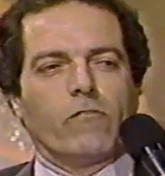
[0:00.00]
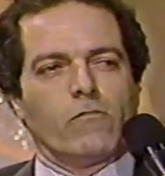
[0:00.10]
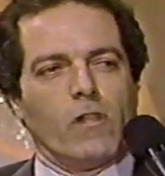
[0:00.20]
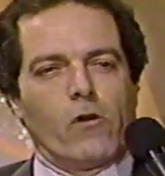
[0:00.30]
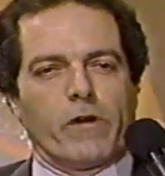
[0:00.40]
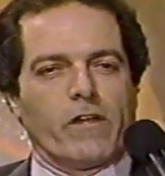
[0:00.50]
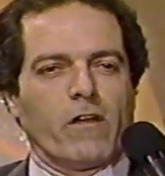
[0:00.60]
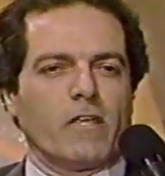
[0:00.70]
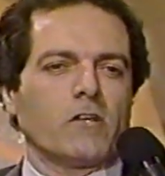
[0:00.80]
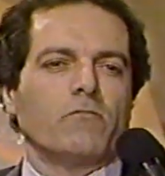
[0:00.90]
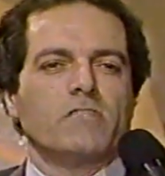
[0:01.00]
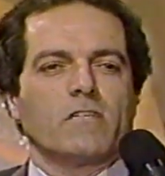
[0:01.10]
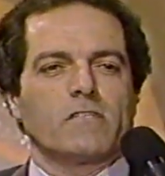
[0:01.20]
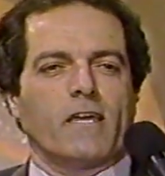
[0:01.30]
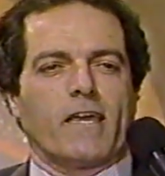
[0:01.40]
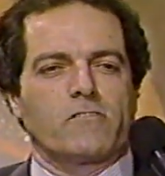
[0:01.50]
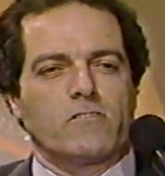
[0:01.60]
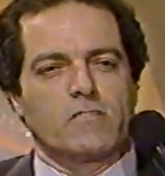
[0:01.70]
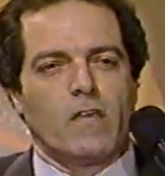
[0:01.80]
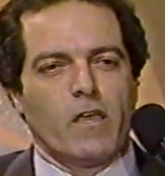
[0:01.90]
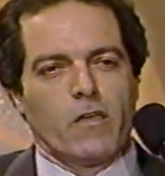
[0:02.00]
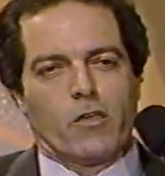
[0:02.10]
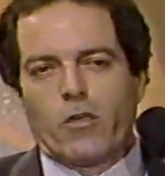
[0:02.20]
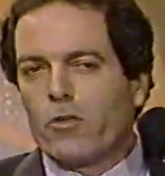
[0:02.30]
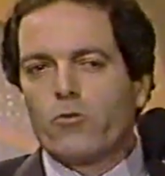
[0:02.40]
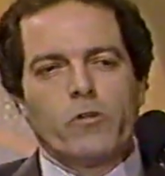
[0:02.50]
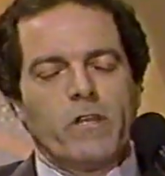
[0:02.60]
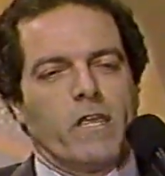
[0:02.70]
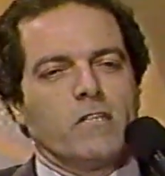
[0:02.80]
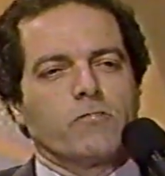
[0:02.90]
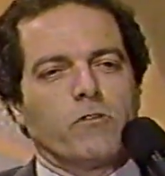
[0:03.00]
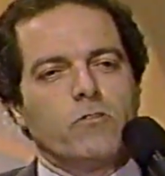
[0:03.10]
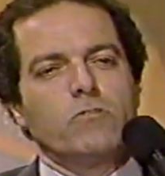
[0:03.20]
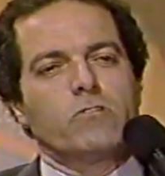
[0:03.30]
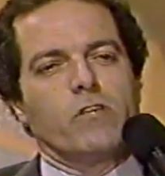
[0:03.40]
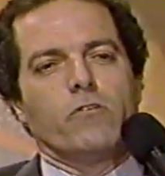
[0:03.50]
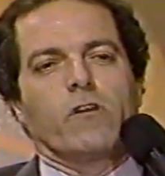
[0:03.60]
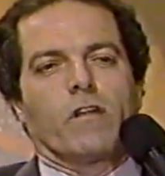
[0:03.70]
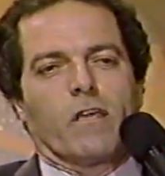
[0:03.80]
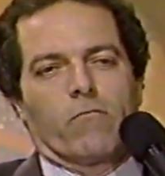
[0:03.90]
of lowering or increasing taxes you didn't answer it. You said you're going to get